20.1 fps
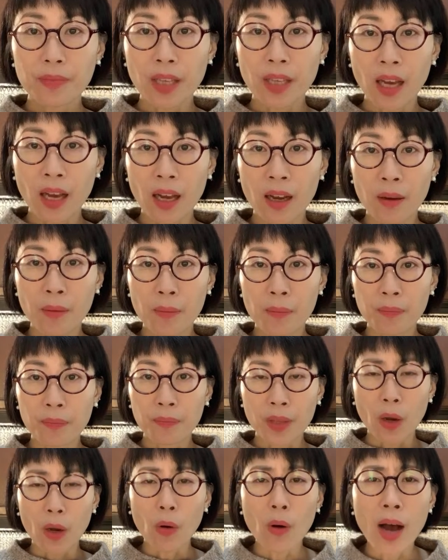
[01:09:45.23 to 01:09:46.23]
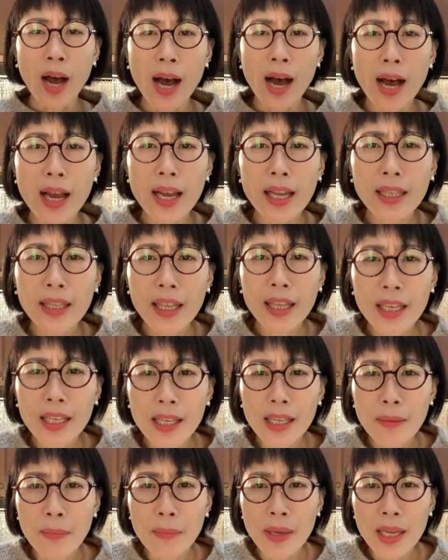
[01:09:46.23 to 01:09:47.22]
um oh hi
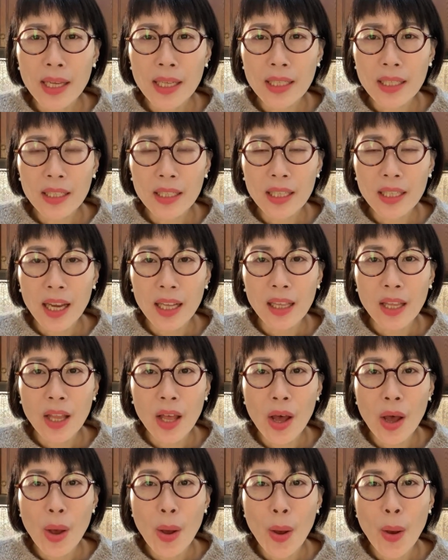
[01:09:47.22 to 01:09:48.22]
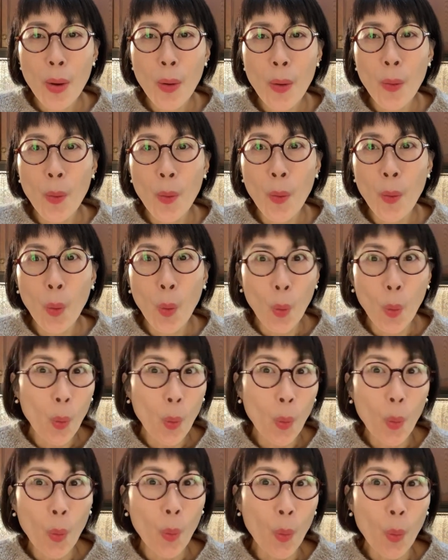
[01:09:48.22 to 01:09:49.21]
lady mist
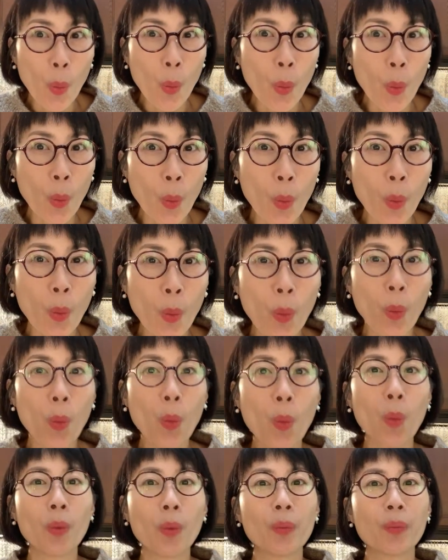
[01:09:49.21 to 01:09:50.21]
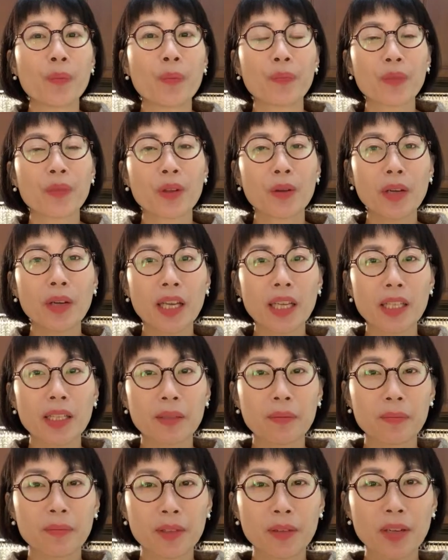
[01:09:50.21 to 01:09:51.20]
hello great
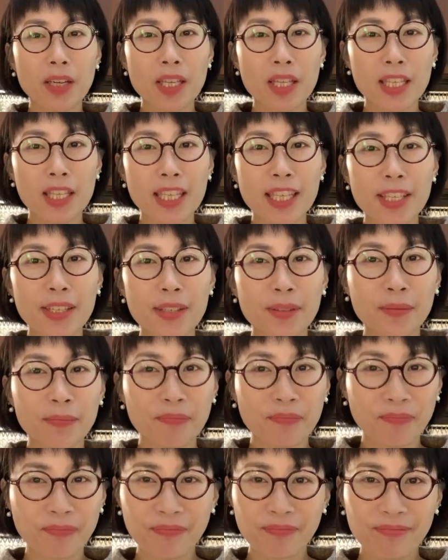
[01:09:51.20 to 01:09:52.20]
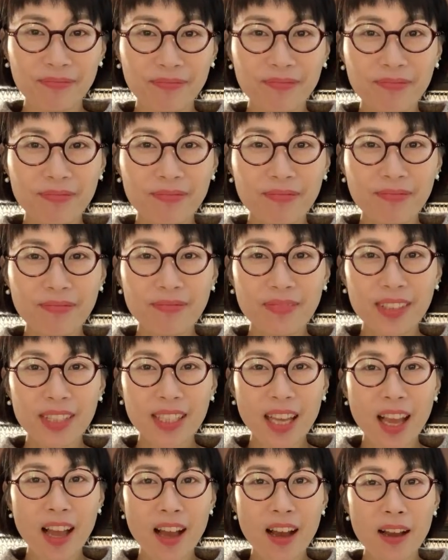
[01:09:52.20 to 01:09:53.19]
great to see you
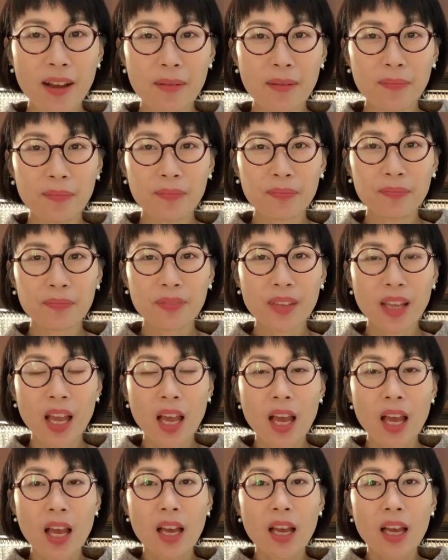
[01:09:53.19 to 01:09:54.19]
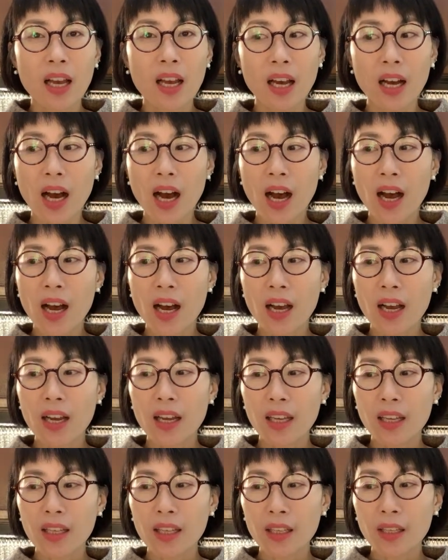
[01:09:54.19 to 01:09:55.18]
um
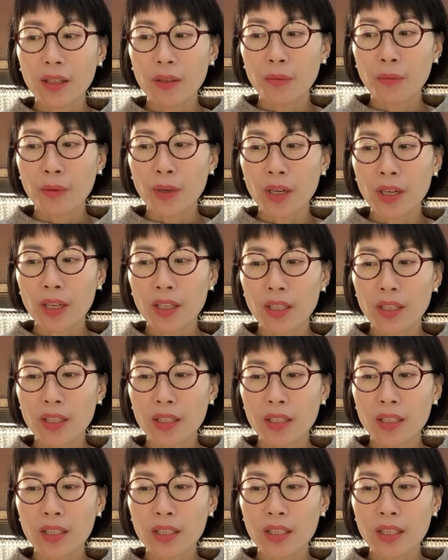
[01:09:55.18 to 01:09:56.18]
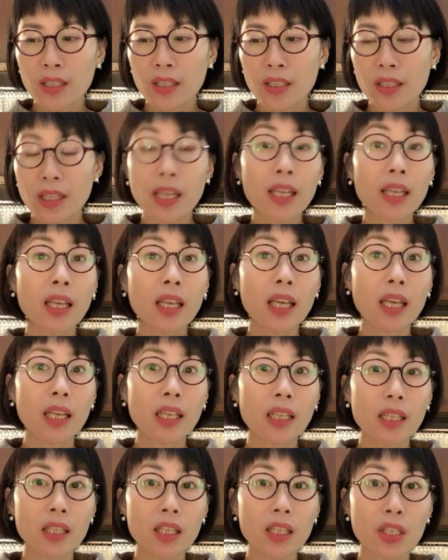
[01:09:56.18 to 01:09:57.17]
i was
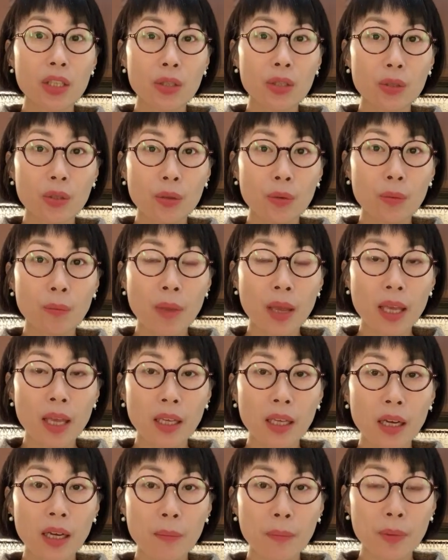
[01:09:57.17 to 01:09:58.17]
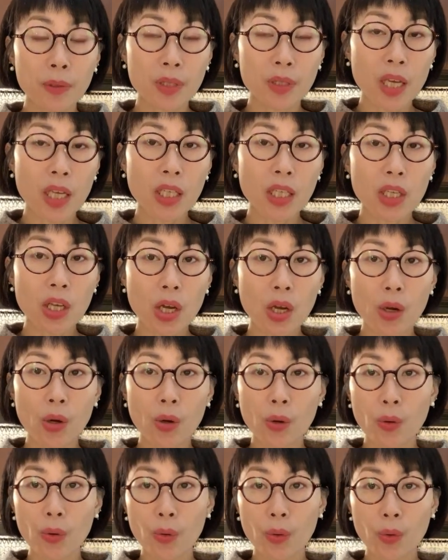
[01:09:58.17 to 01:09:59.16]
thinking to make a
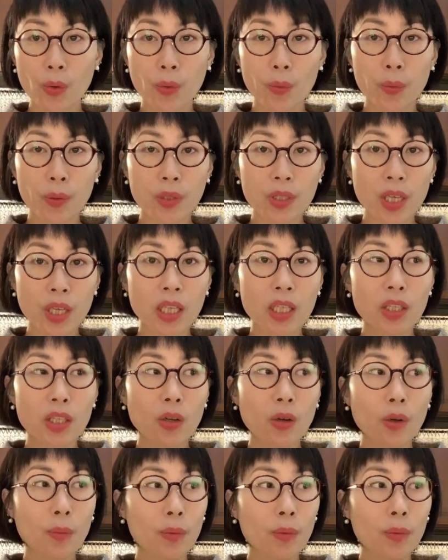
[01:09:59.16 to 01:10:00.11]
potato potato